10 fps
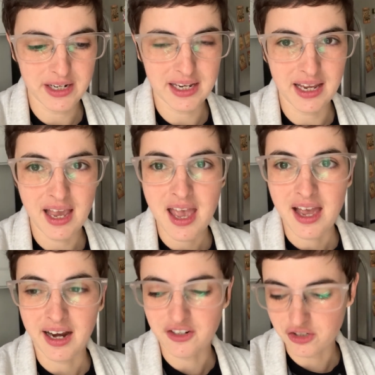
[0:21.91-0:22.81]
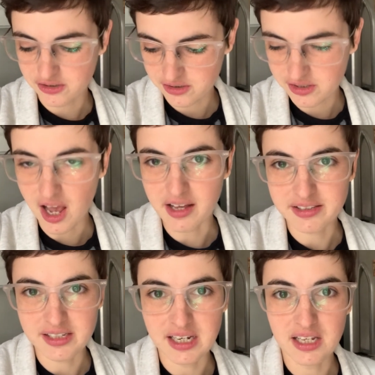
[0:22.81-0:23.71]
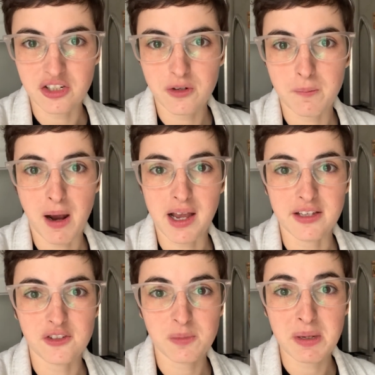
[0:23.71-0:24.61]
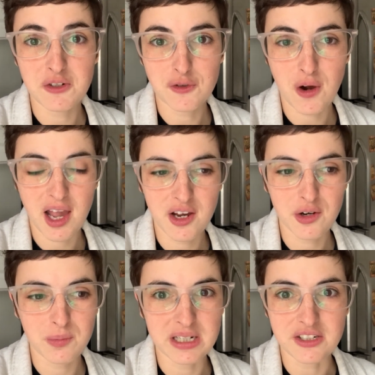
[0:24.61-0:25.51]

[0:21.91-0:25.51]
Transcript: I just tossed it into my spin dryer, which